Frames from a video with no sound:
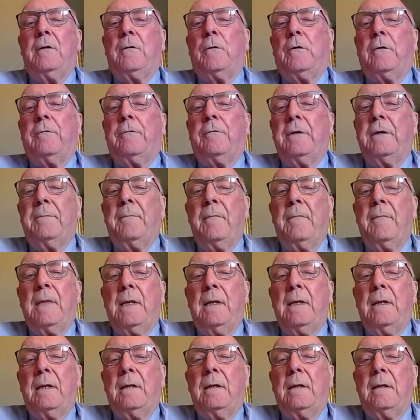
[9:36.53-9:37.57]
orphan
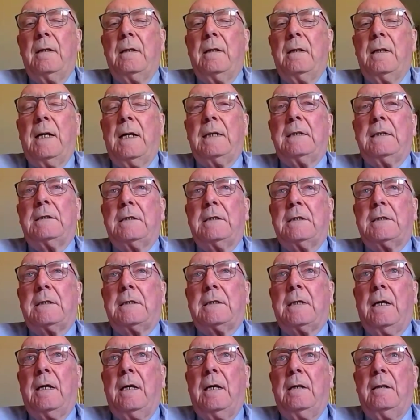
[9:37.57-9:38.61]
and
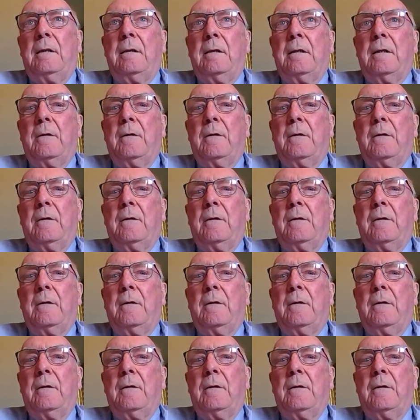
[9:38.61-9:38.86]
sustain the